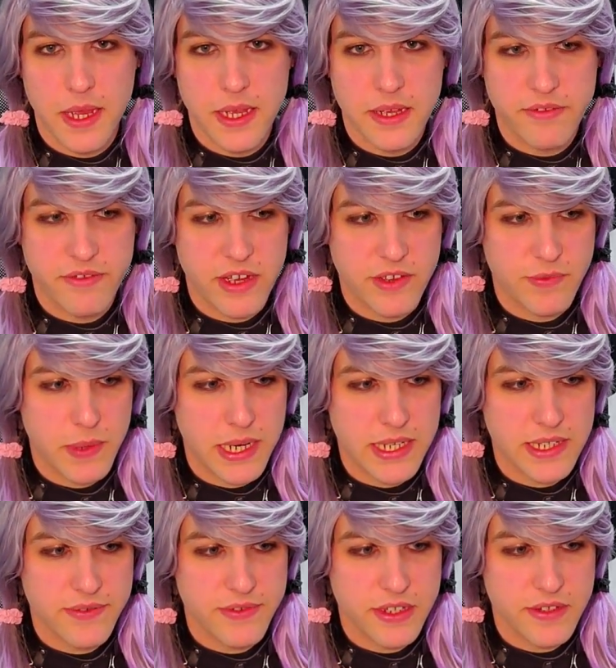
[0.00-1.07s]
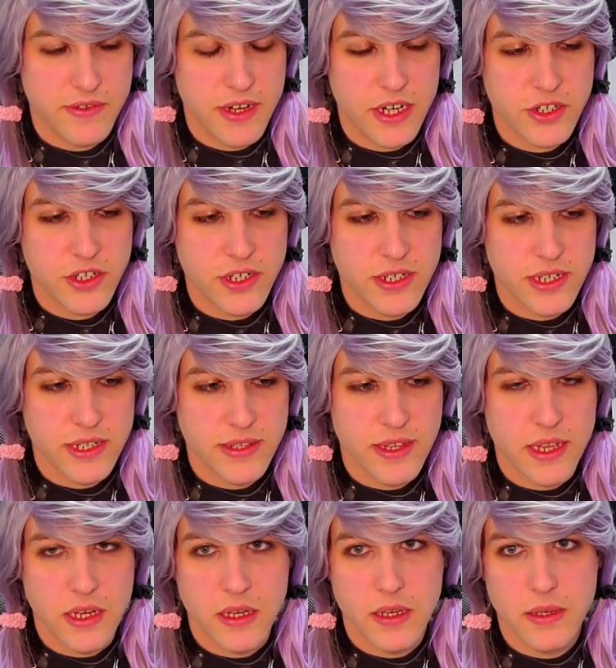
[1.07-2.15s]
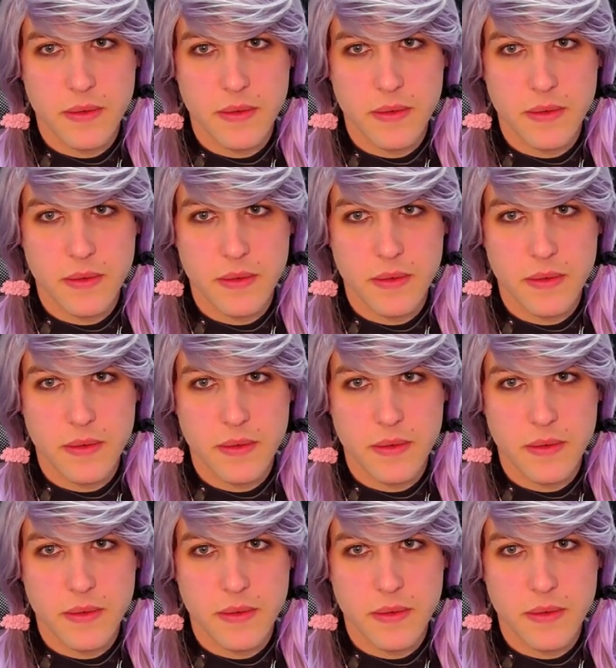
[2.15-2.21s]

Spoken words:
5 bytes of instruction and then